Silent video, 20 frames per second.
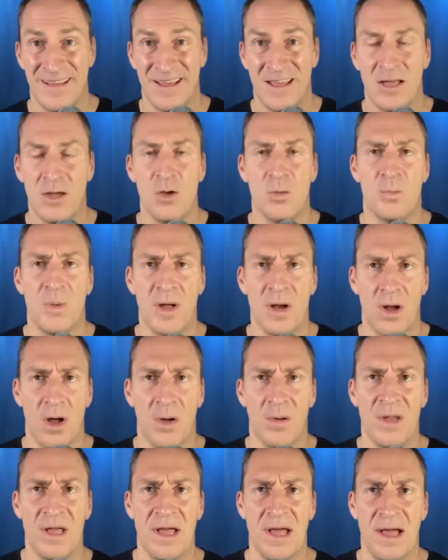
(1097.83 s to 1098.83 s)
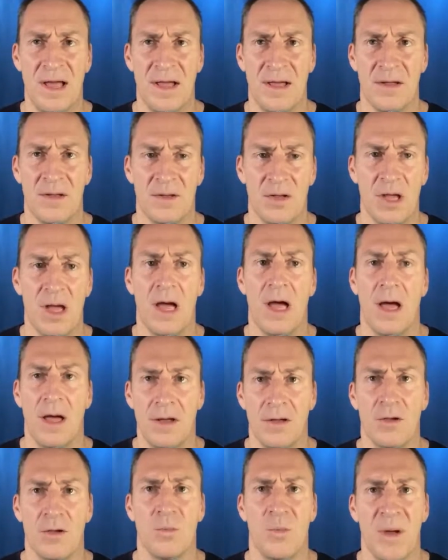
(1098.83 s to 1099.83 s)
You better, oh yeah? Yeah,
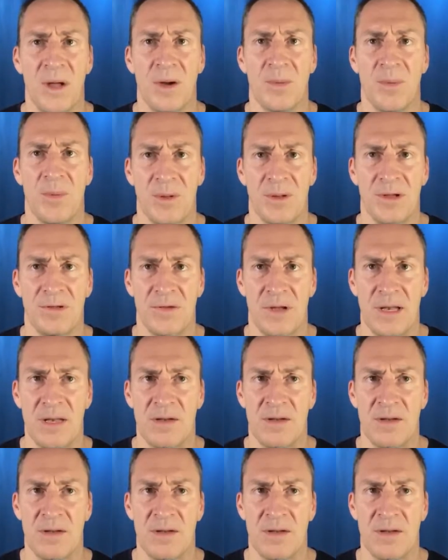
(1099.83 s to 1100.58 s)
you better believe it.